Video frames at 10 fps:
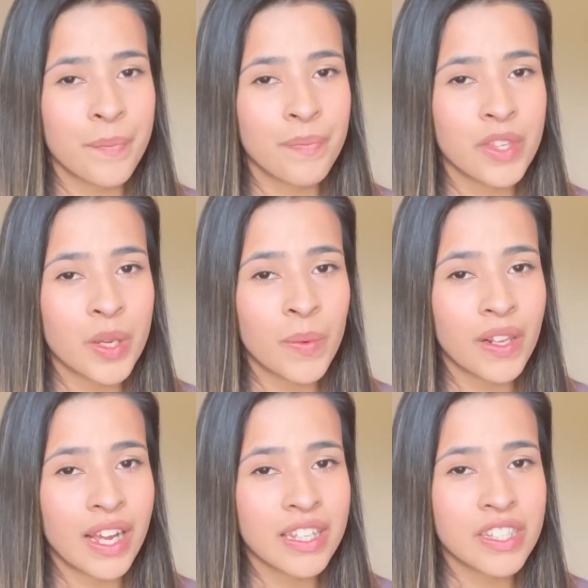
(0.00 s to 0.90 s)
you would
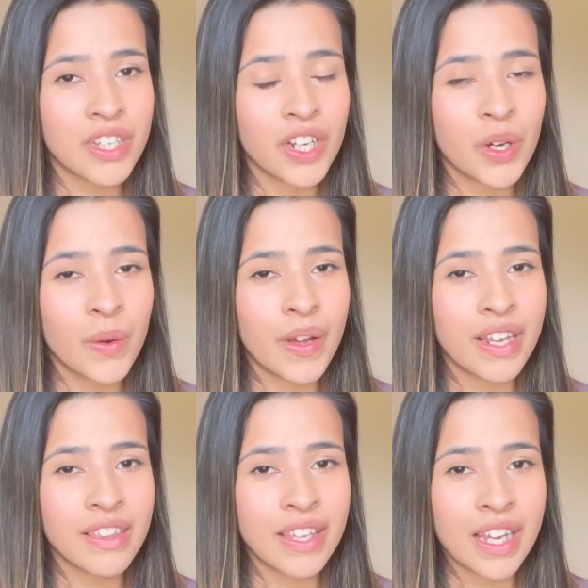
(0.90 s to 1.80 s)
like to know
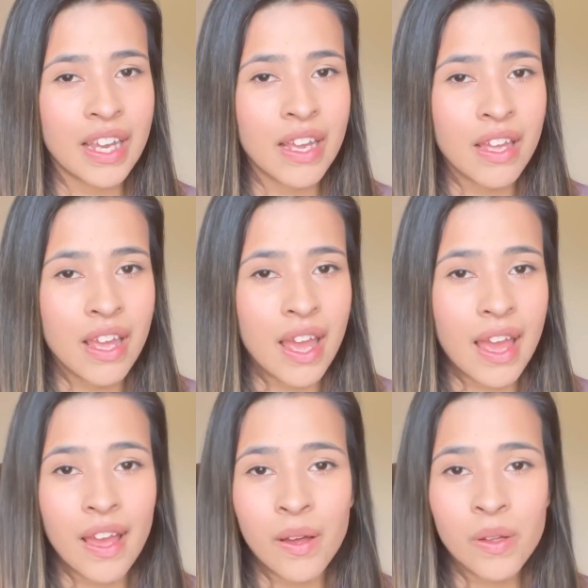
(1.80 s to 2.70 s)
anything
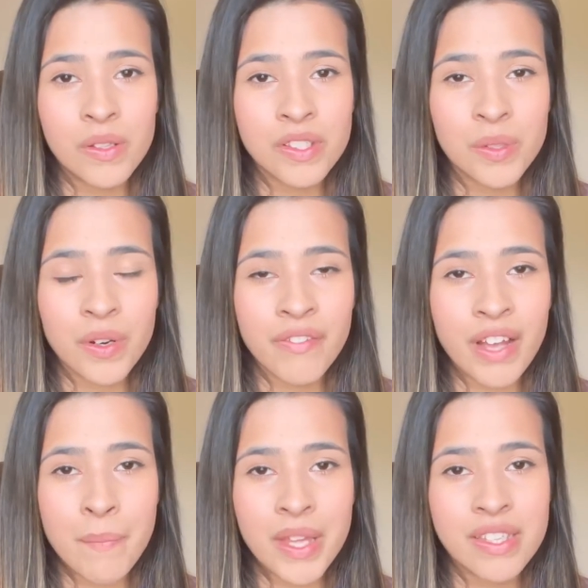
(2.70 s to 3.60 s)
else, or if
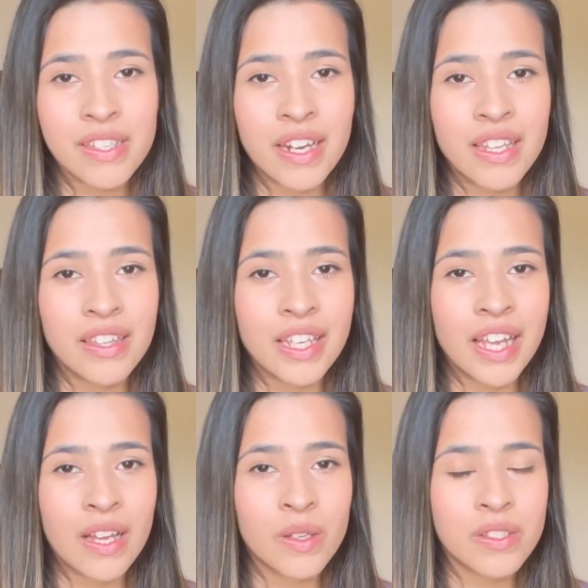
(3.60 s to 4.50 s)
I missed anything
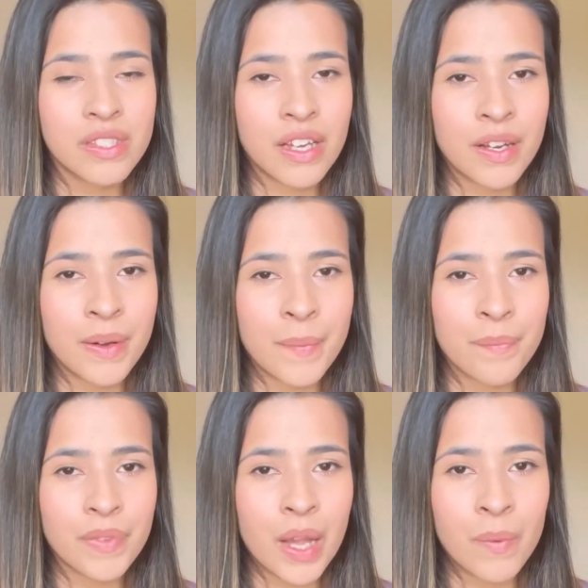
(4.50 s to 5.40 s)
else,
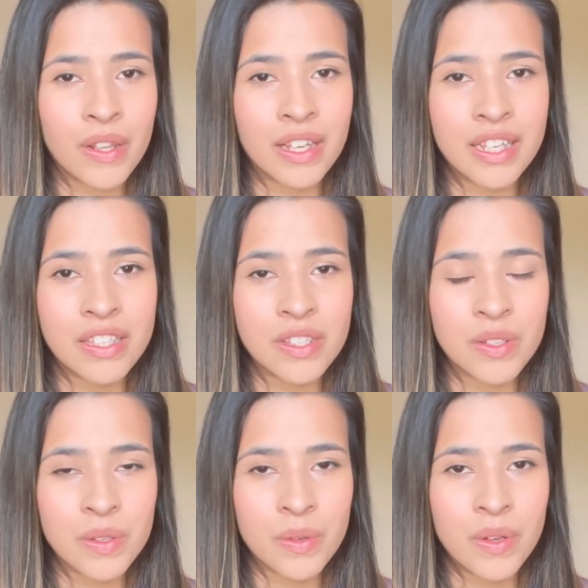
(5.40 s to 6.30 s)
I would like
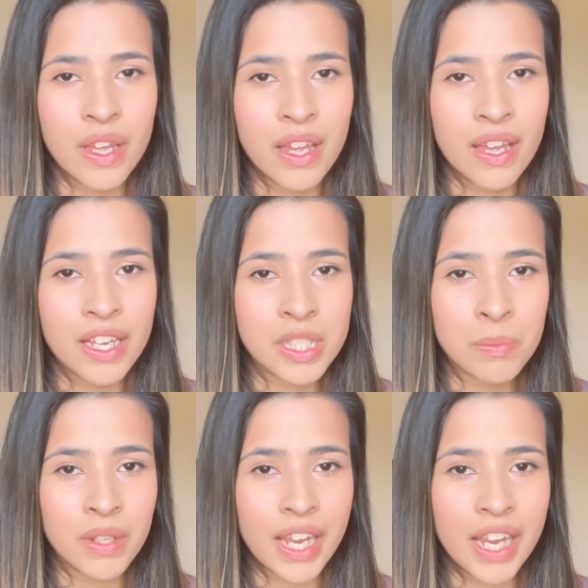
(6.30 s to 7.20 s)
to
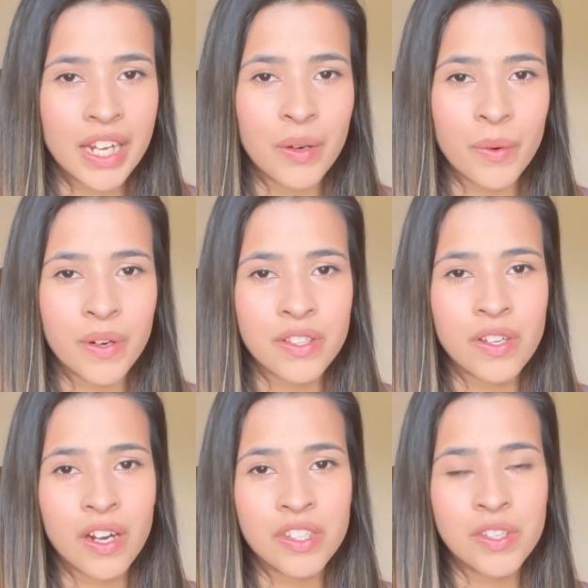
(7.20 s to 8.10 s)
explain or
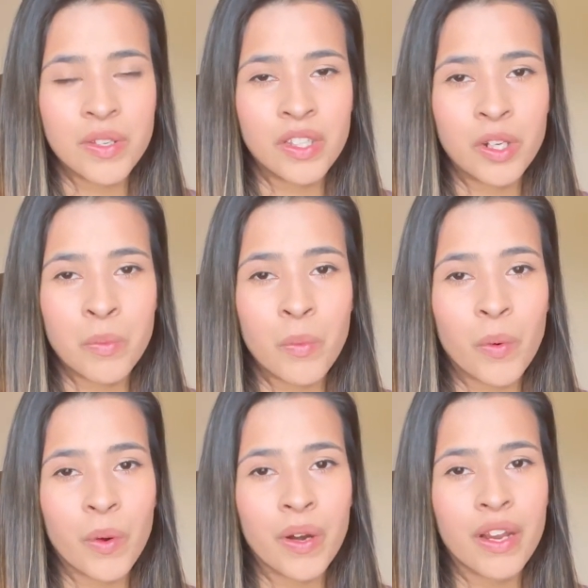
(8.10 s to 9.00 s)
talk to you a little
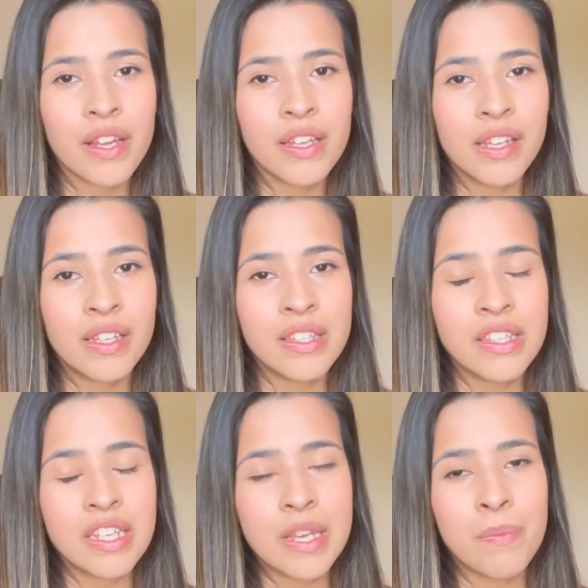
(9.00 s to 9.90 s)
more in
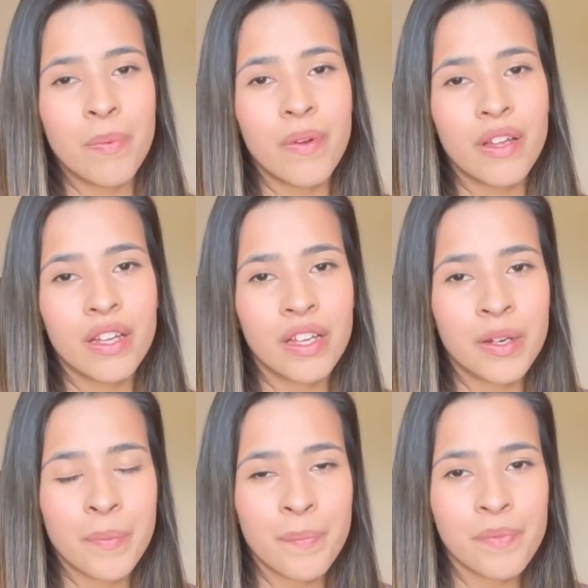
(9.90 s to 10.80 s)
deep
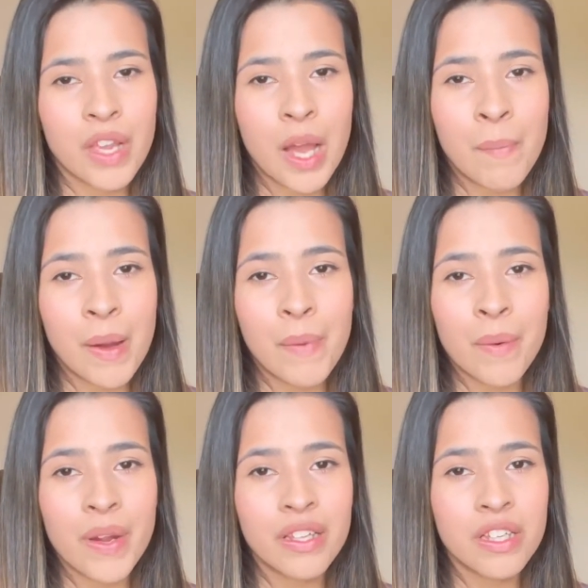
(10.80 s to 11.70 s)
about my
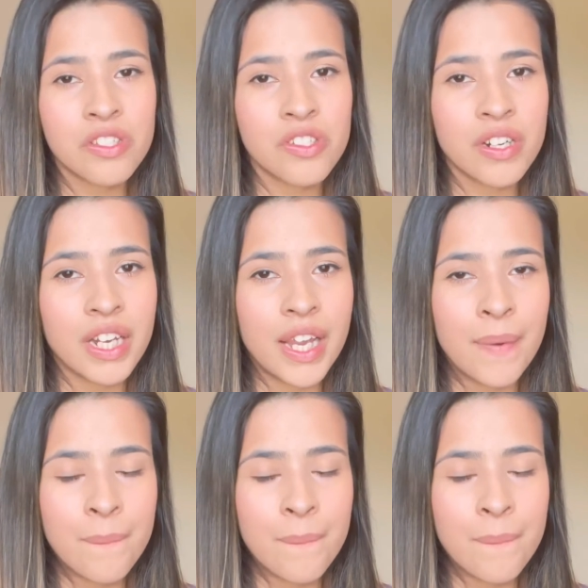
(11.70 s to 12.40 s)
weight loss journey.